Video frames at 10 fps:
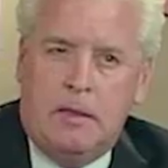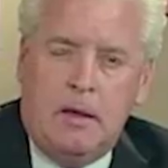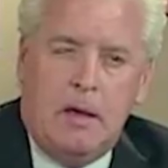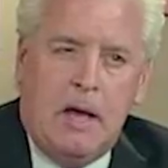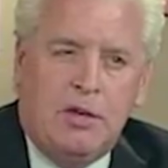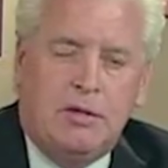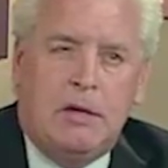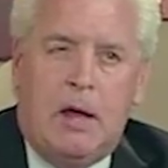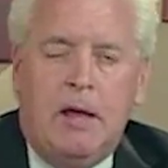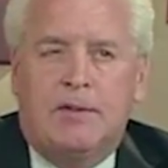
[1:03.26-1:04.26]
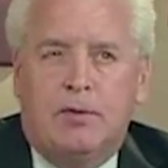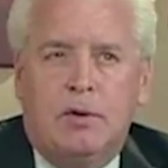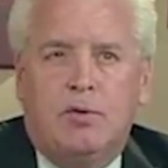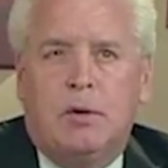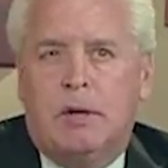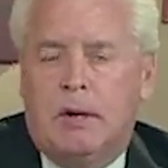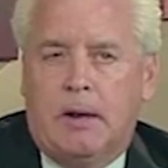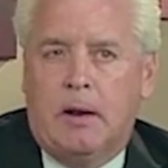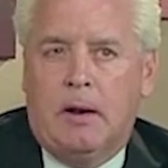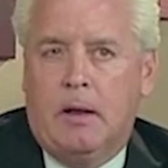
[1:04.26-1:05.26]
I had surgery
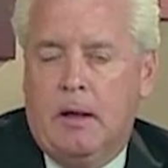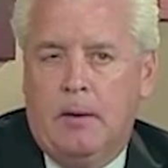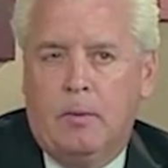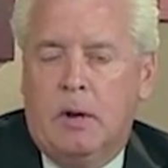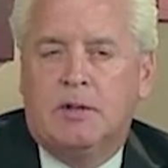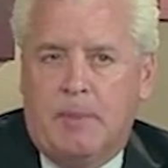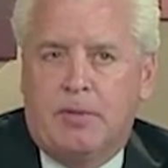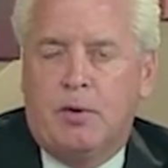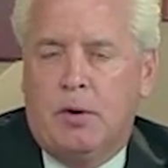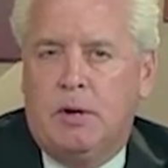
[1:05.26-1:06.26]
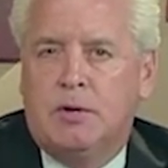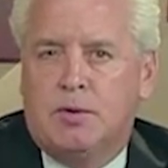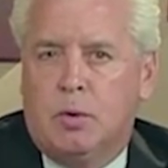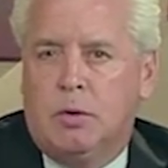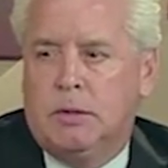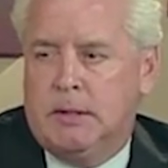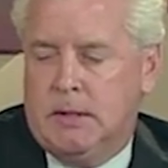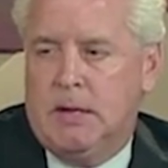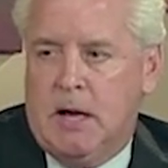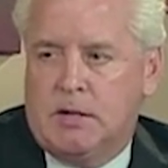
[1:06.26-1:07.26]
when I was about 30 years old, and
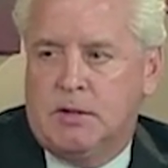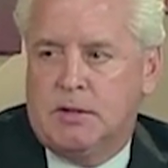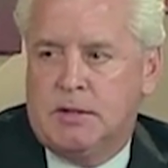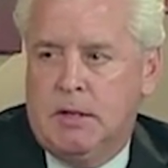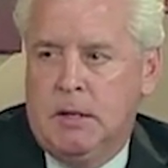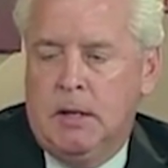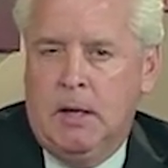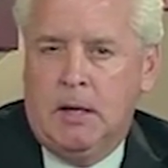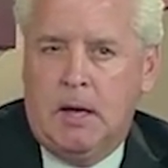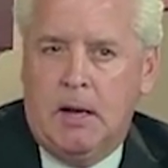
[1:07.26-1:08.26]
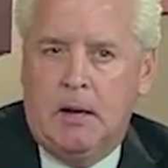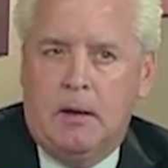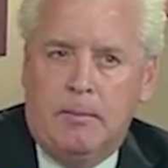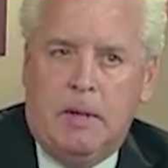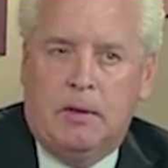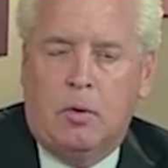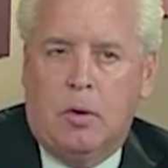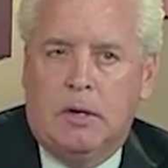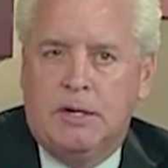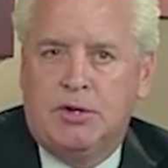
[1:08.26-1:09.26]
the doctors kind of made the
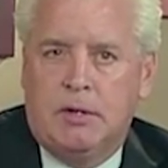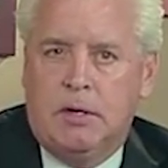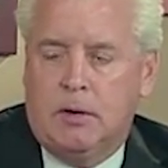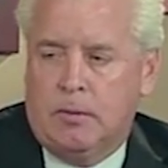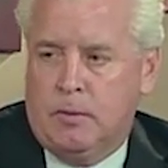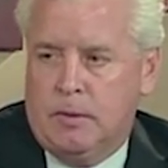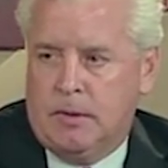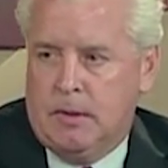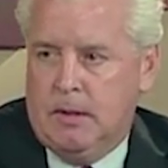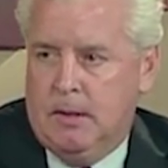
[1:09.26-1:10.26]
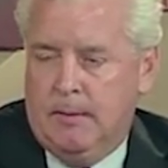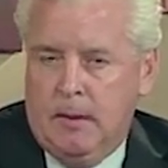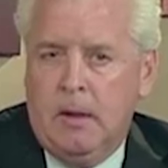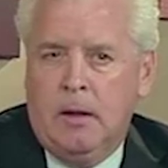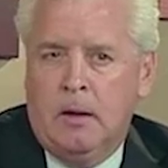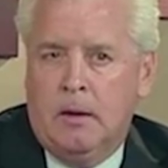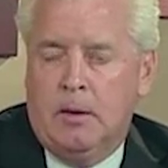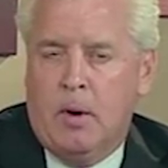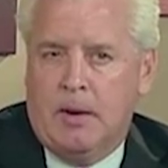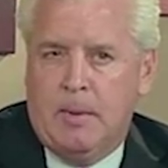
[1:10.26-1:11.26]
correlation there with, and
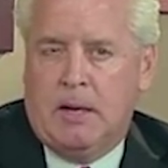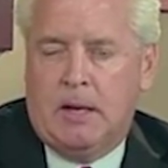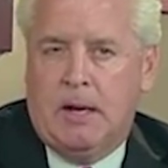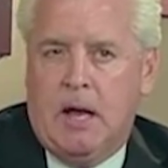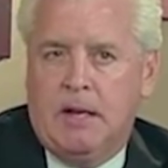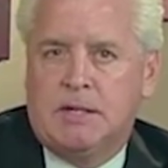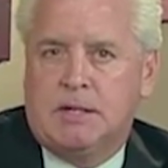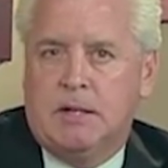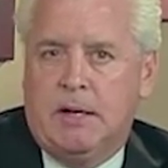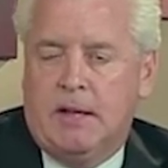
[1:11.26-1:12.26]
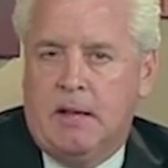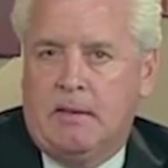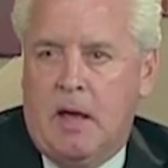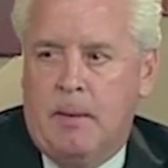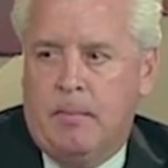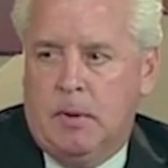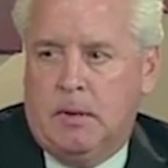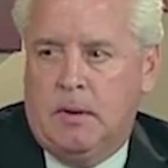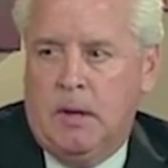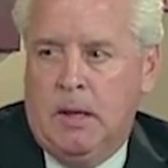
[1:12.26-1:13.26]
they wanted me to get on insulin at that time,
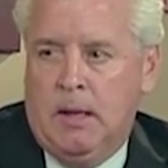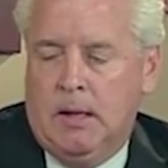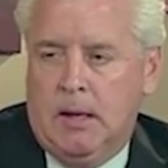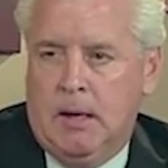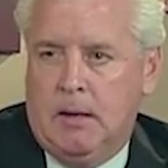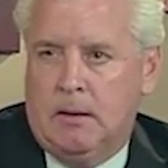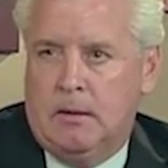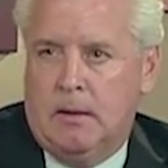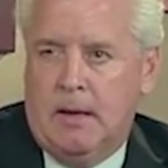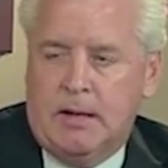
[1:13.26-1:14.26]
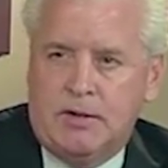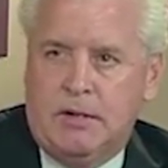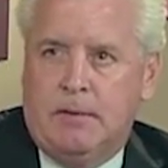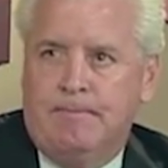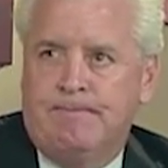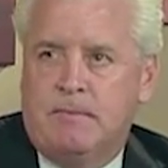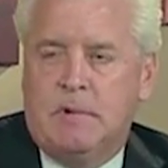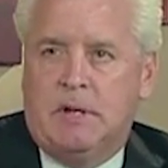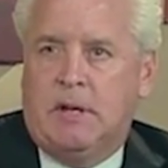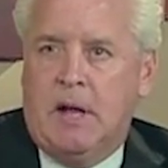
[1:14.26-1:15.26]
but I actually
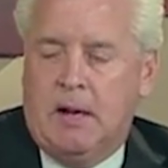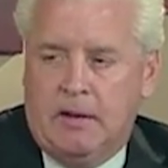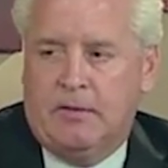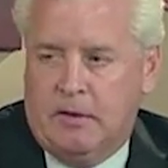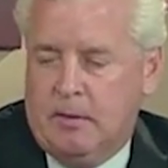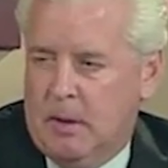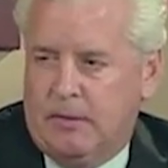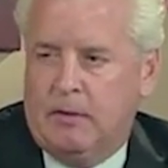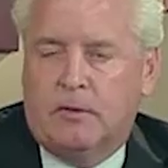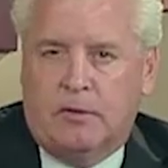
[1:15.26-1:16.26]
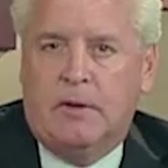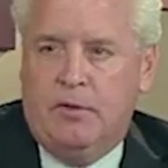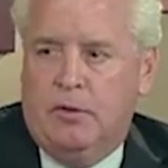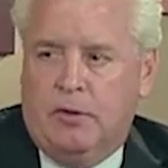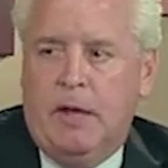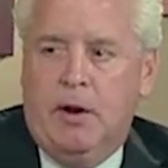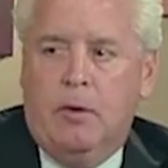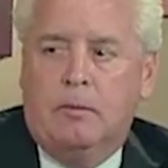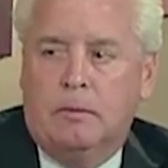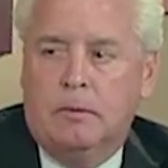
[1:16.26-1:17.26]
didn't get on insulin until about 6 or 7 years later.